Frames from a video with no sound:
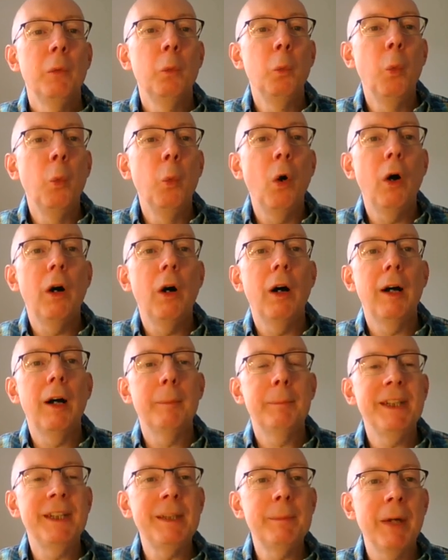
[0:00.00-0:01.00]
what
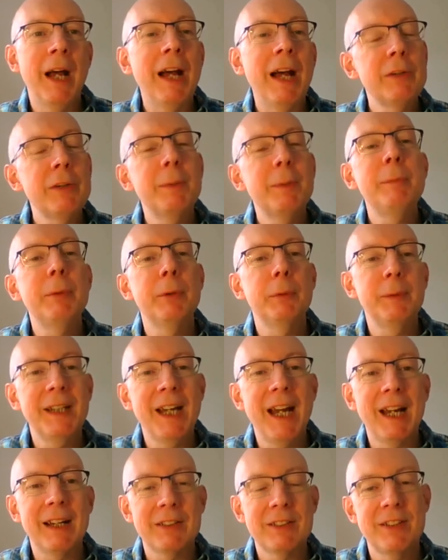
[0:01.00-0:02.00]
are people how do people
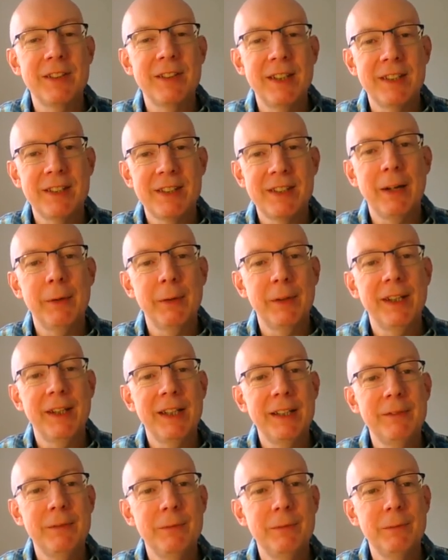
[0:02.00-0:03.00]
react to this how are
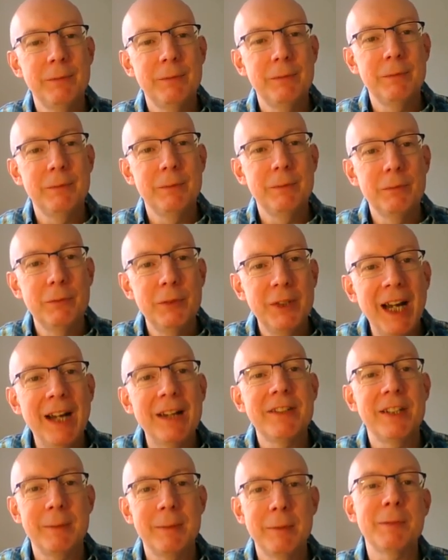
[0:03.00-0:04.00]
they
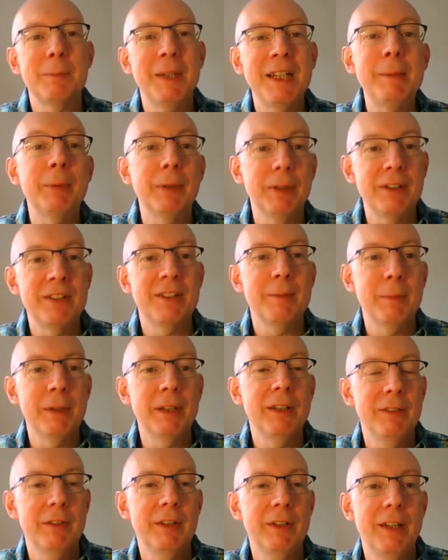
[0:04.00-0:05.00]
reacting as people as
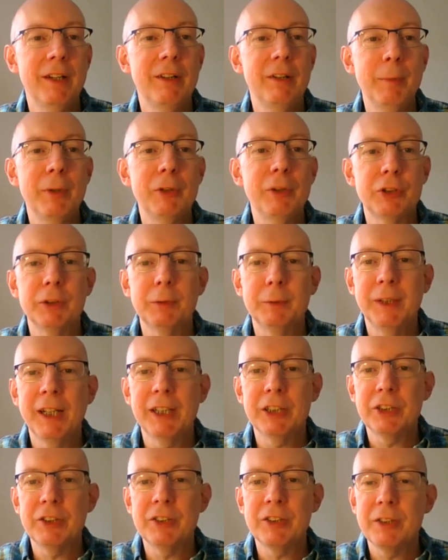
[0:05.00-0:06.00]
emo- their emotional
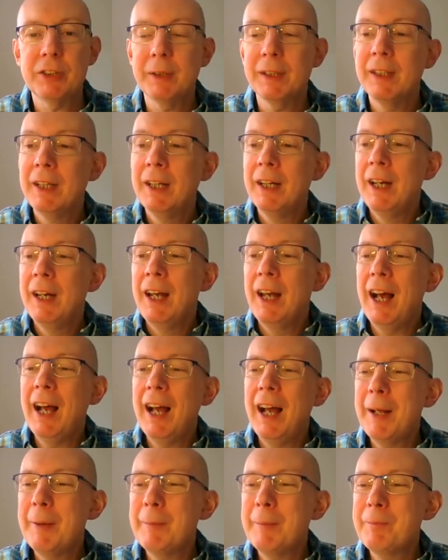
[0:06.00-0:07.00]
reaction to it.
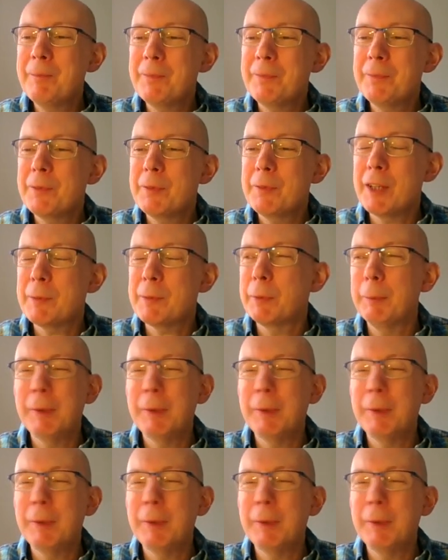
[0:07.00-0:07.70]
Um, that's